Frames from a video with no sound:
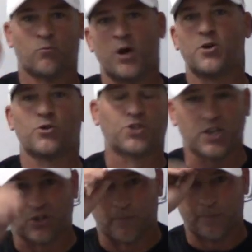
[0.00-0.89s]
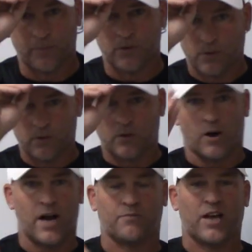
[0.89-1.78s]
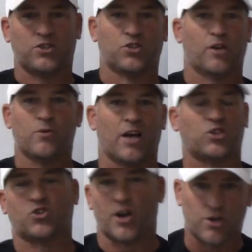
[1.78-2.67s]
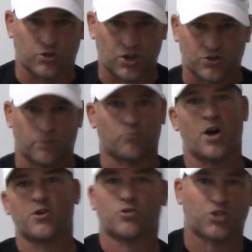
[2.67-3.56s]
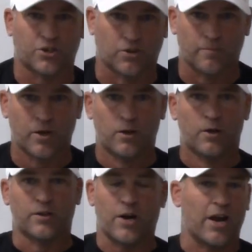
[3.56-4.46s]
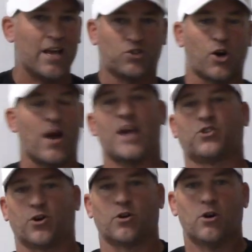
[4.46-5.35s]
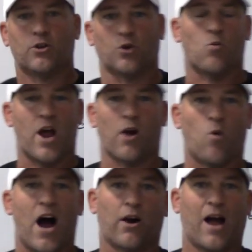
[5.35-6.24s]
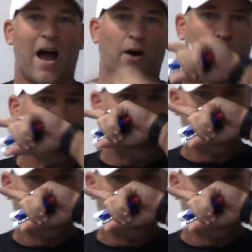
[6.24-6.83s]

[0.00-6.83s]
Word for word: run your system. All right, if that's a system you like, study your system, run your system. There is no answer to where, why, or how you have